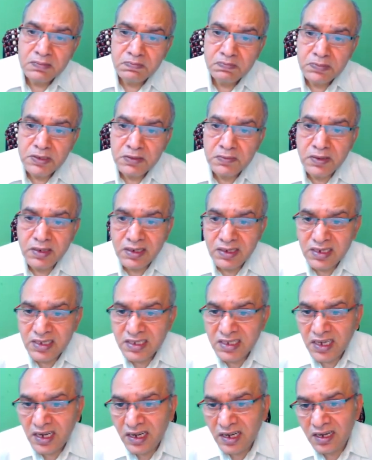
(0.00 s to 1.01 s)
P1 is
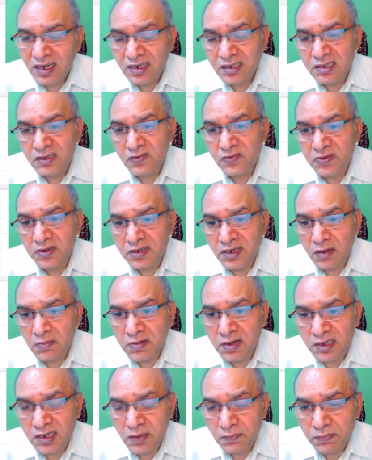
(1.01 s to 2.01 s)
here the
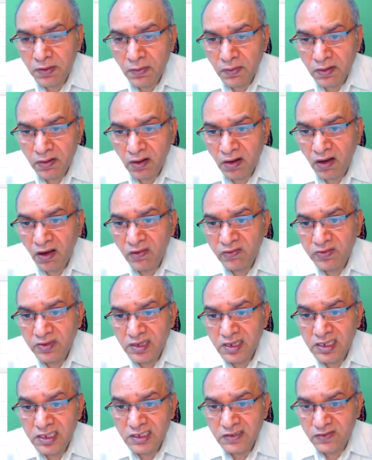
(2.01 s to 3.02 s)
fundamental power of
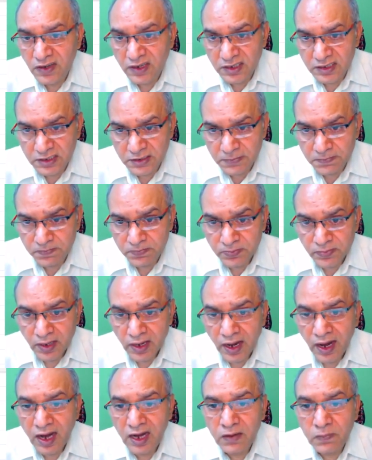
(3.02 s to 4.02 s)
each phase,
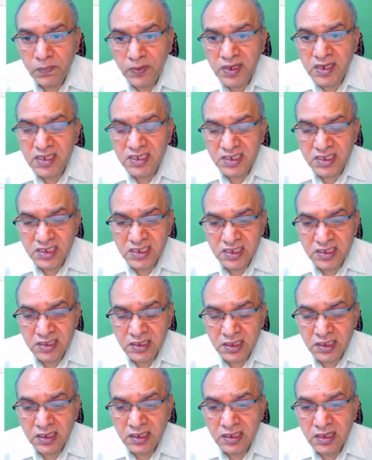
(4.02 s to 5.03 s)
and PH is
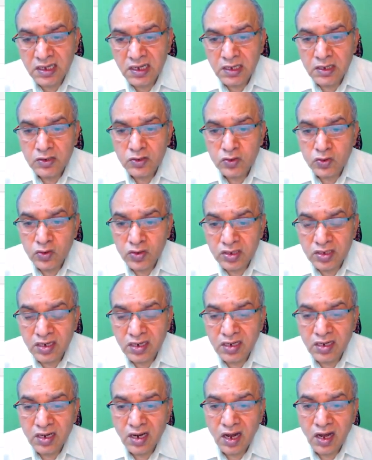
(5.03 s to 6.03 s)
the
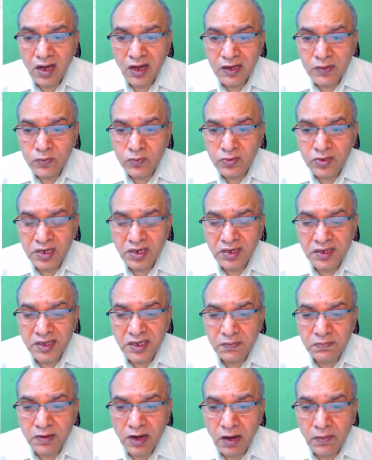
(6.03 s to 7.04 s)
total harmonic real
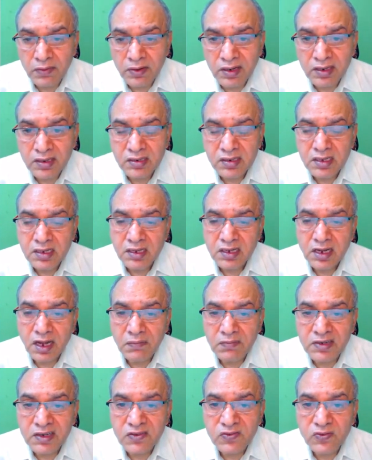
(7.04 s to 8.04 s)
power
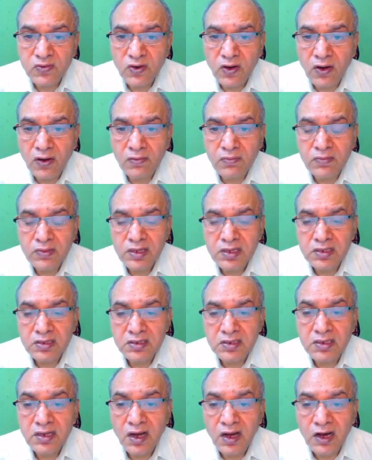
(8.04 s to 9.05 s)
coming from
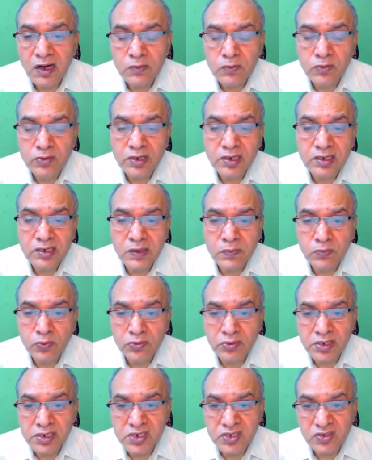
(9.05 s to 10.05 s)
the harmonic
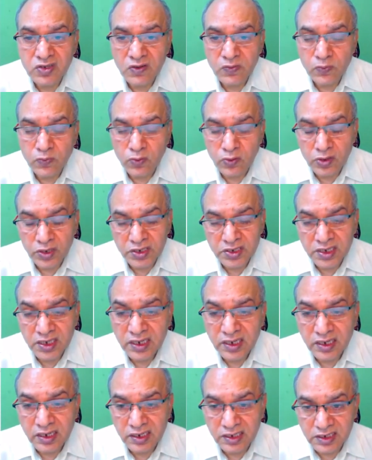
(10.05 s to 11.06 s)
components of voltage and
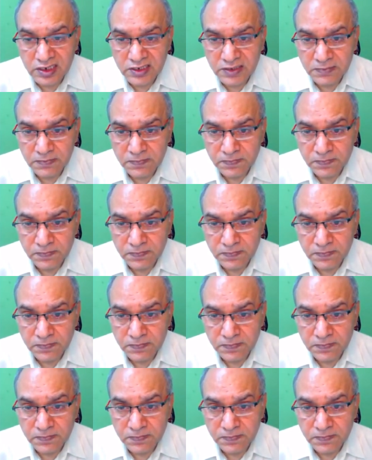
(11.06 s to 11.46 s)
currents.